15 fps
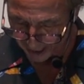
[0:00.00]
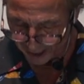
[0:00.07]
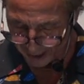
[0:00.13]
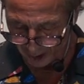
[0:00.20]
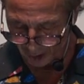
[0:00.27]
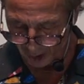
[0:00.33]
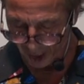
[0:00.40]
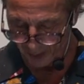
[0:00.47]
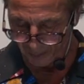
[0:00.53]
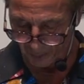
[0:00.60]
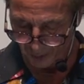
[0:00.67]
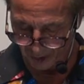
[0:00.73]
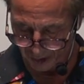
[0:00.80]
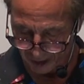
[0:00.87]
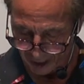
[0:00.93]
in the cup
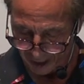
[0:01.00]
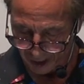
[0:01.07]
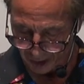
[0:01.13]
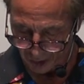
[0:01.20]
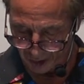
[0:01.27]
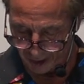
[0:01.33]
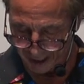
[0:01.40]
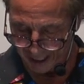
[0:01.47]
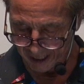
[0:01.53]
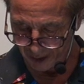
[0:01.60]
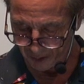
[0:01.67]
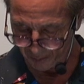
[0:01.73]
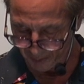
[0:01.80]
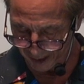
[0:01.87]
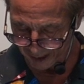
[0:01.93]
which she has
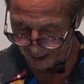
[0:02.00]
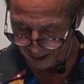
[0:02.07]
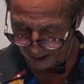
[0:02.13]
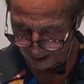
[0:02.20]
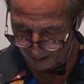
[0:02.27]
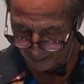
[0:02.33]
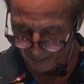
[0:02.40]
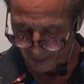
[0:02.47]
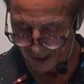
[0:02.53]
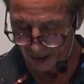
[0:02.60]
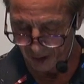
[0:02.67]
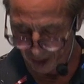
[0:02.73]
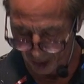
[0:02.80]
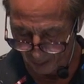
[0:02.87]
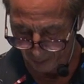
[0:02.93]
mixed
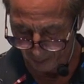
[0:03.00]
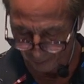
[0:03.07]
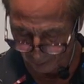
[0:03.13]
double